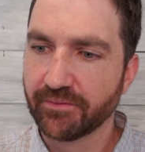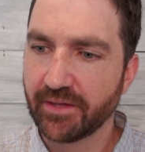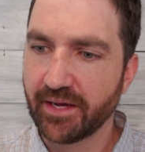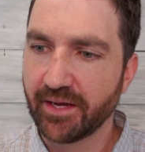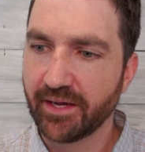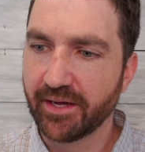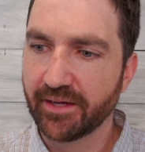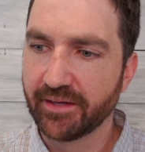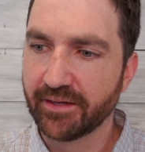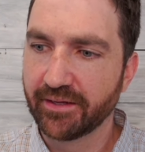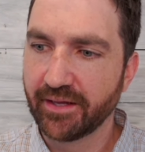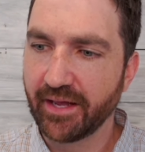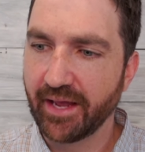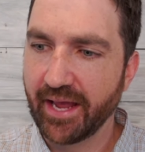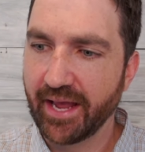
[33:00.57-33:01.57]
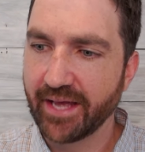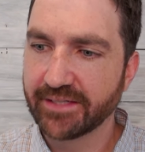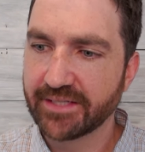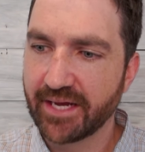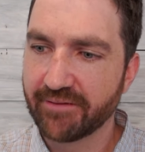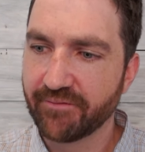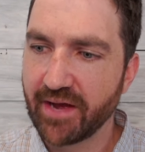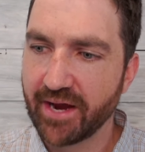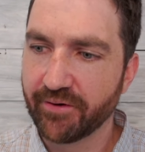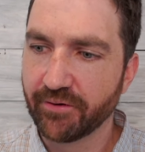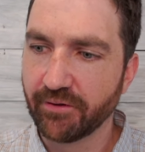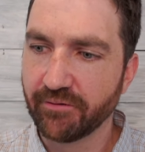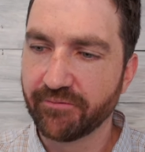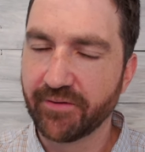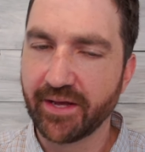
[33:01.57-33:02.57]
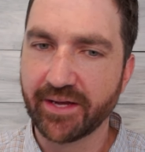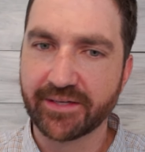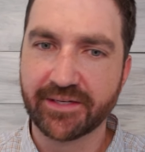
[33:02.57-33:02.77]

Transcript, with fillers: uh, antiviral effect